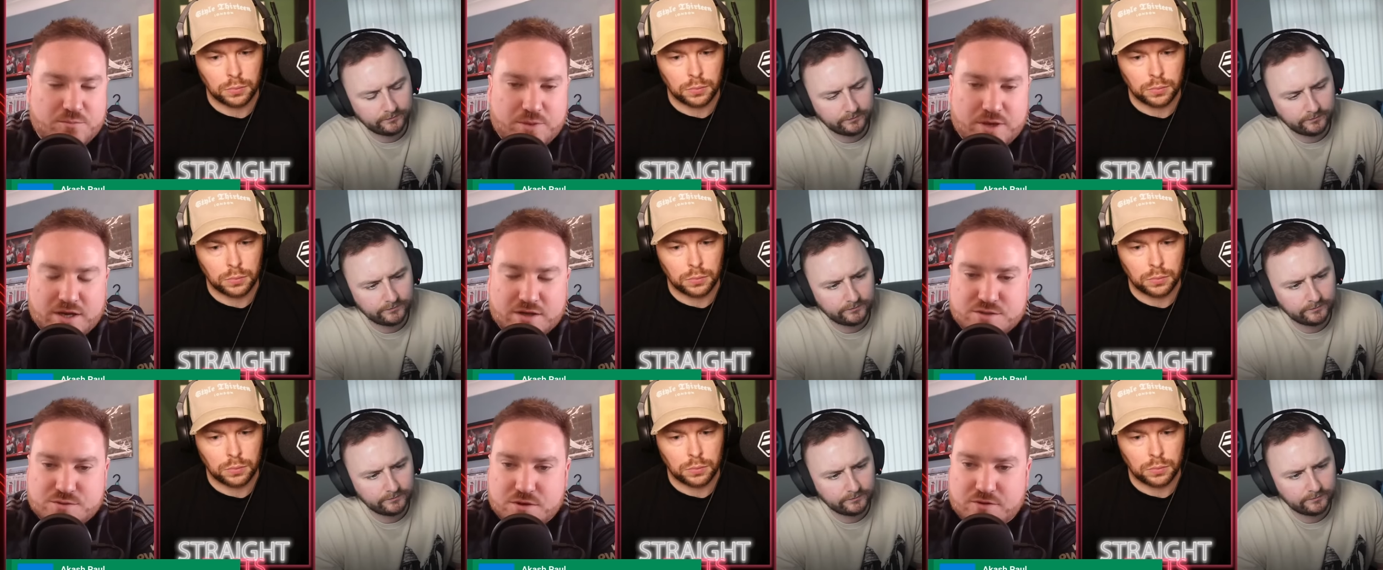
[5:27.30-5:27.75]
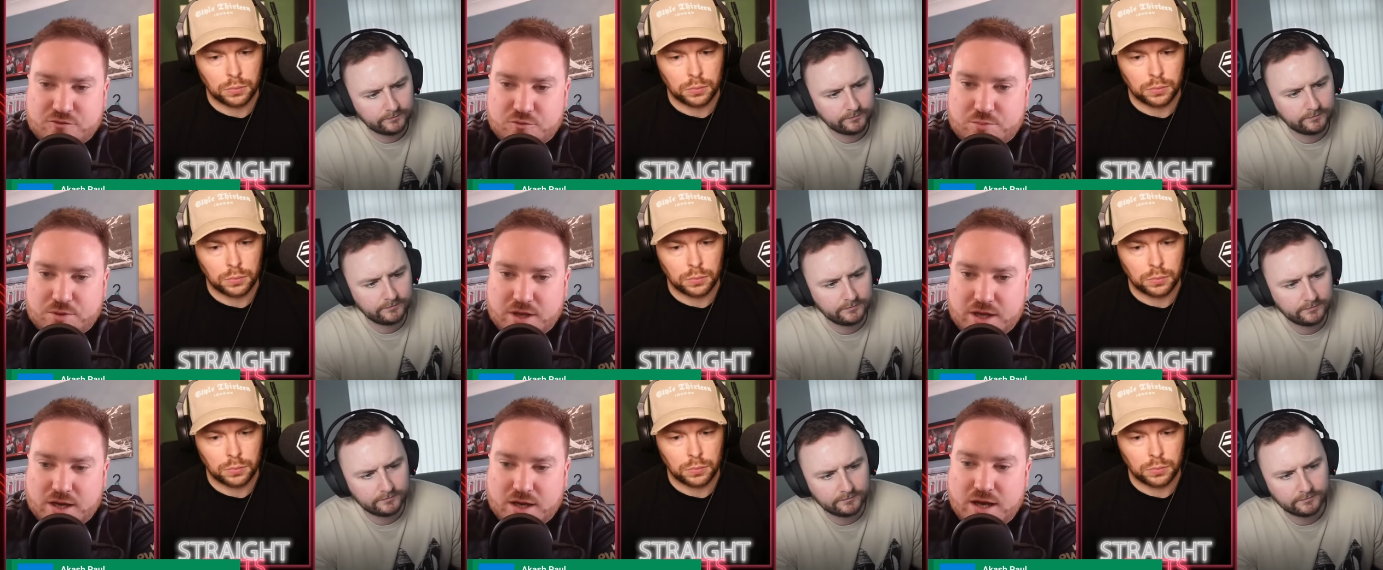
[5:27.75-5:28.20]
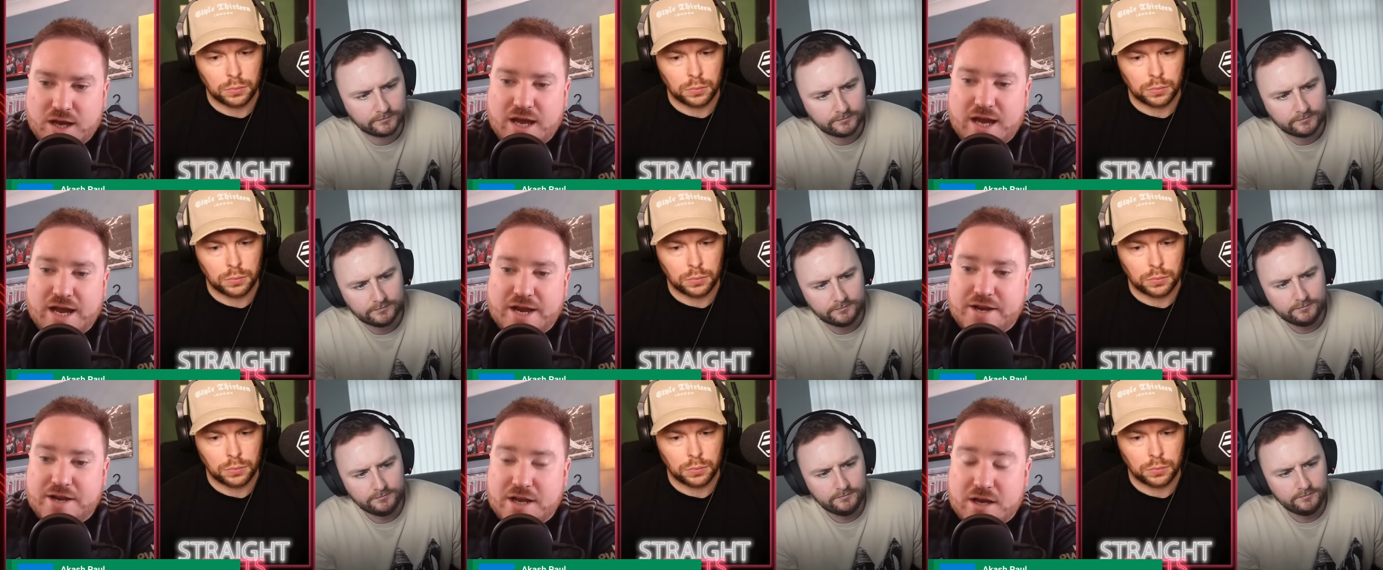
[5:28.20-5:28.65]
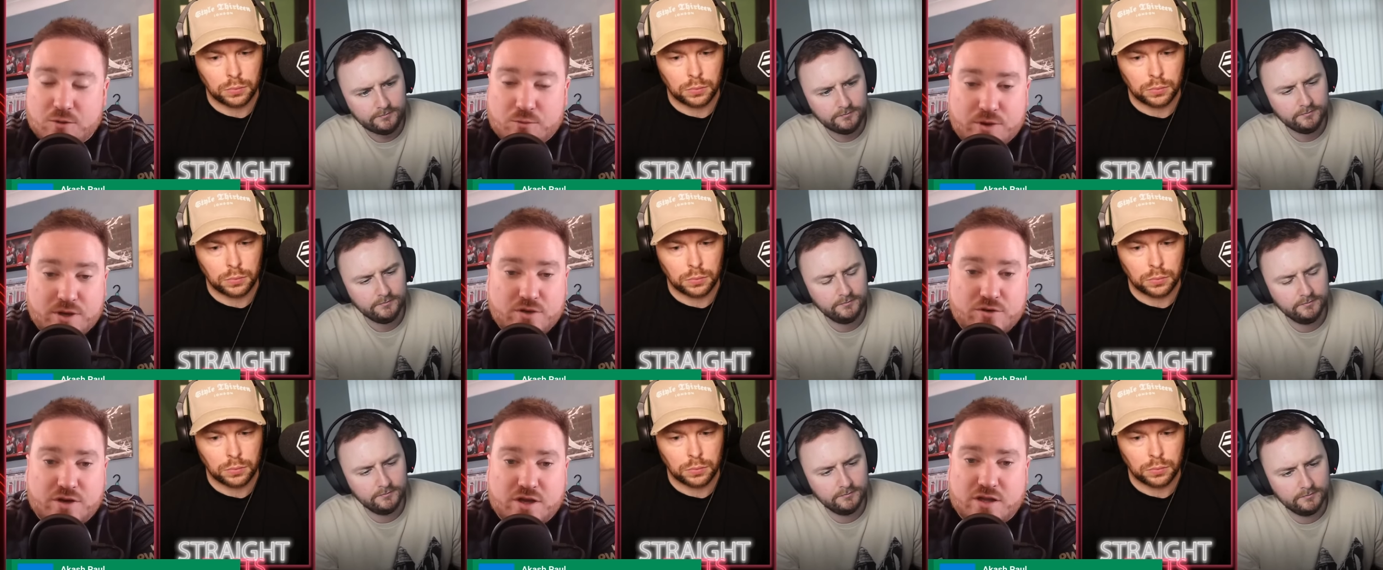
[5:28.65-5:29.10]
Speaker 1: pounds worth of player, and now
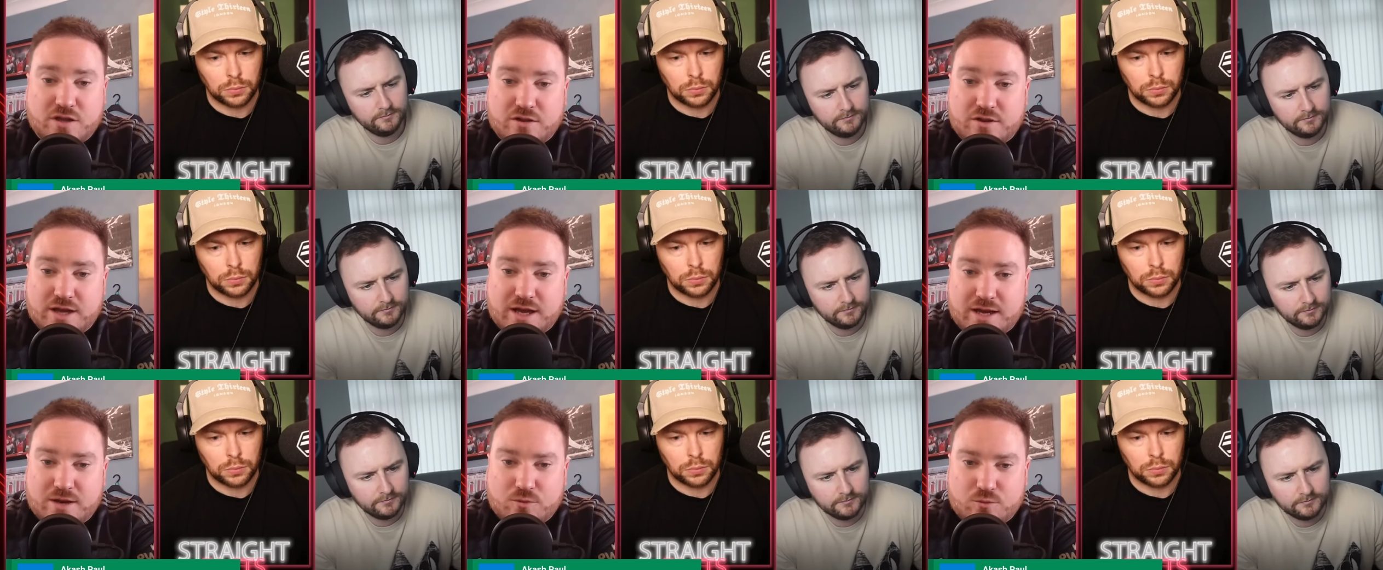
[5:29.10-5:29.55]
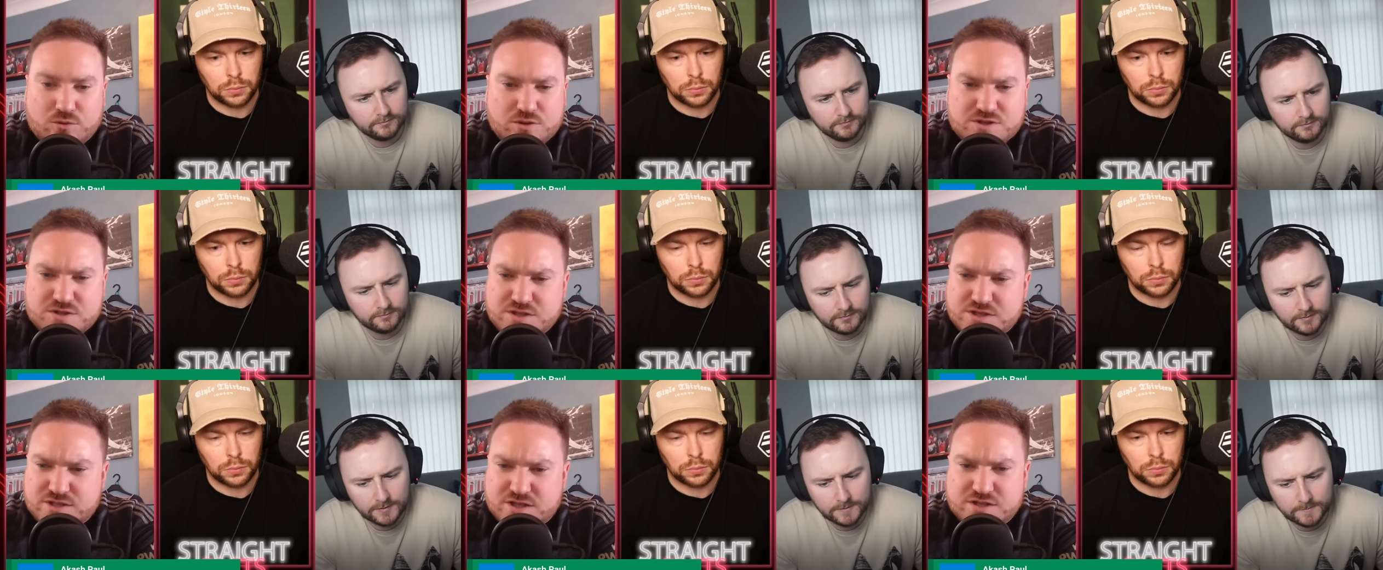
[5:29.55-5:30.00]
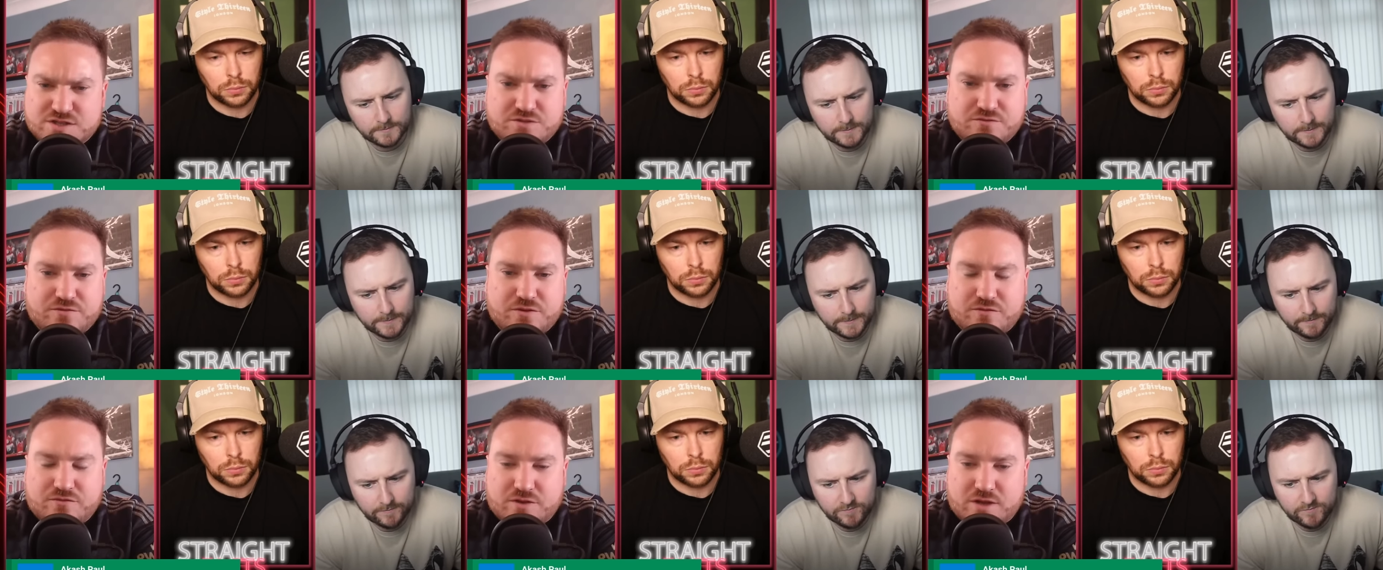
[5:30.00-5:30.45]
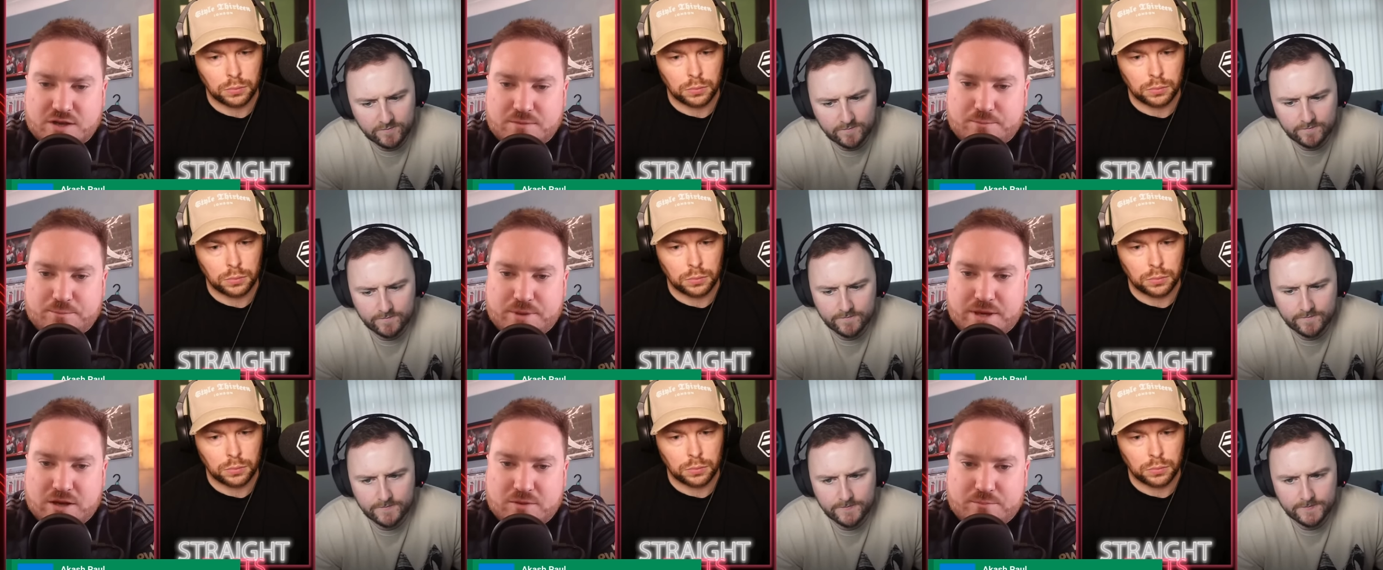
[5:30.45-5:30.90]
we're looking at that. What's this
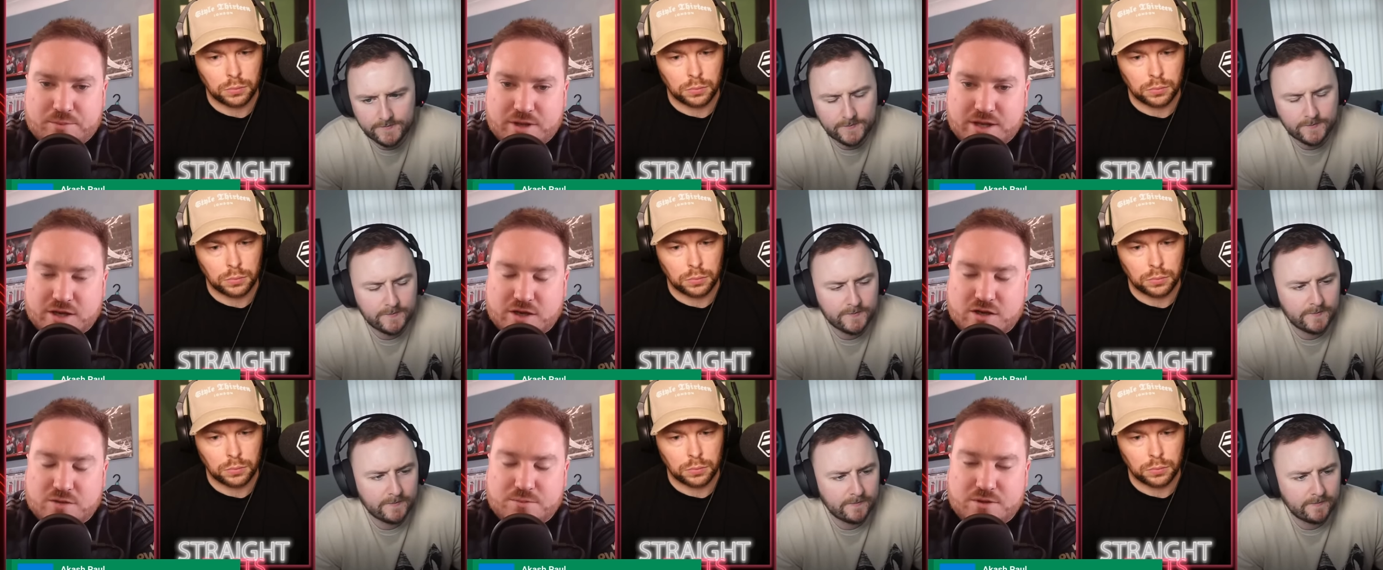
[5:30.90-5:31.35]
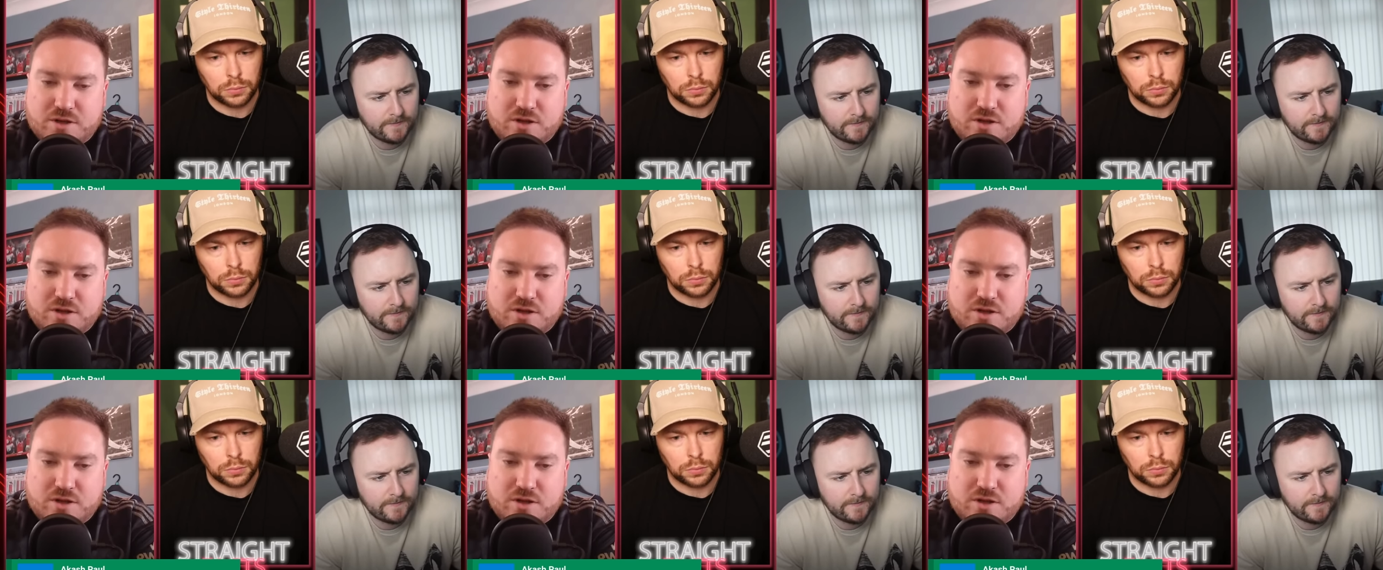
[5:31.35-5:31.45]
115 pound player going to be